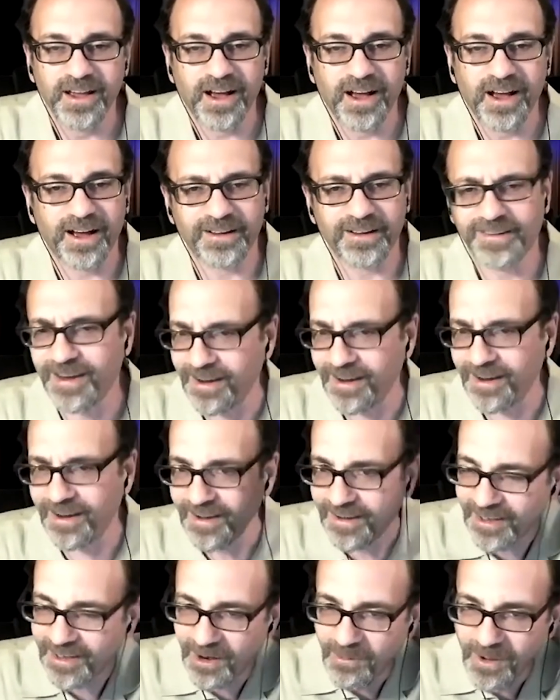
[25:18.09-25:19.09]
Uh,
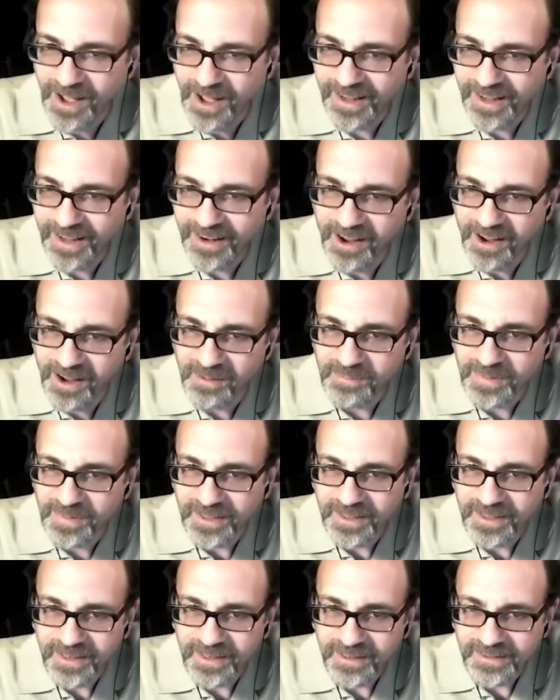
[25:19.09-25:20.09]
you know what? Um,
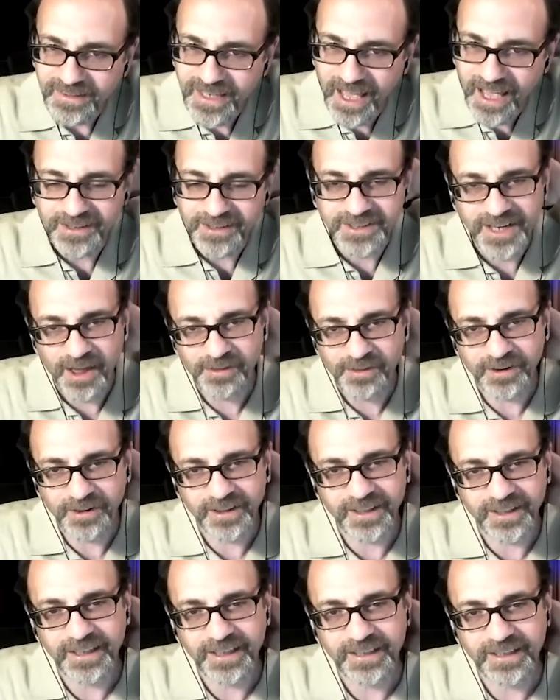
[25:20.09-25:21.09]
Donald
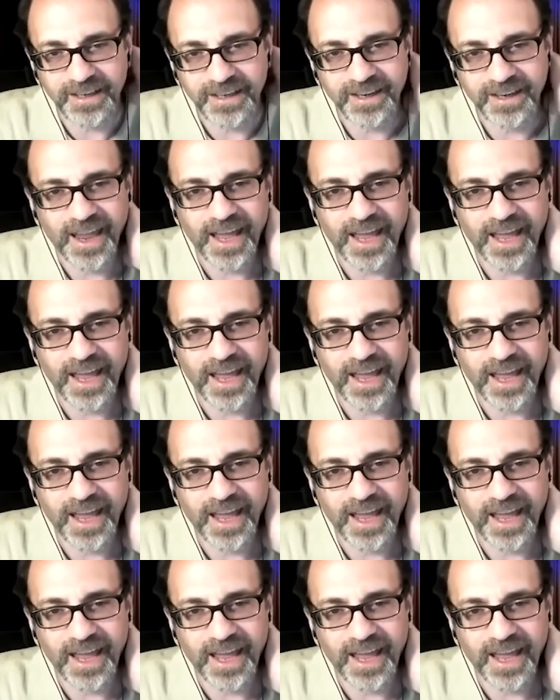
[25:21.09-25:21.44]
Sutherland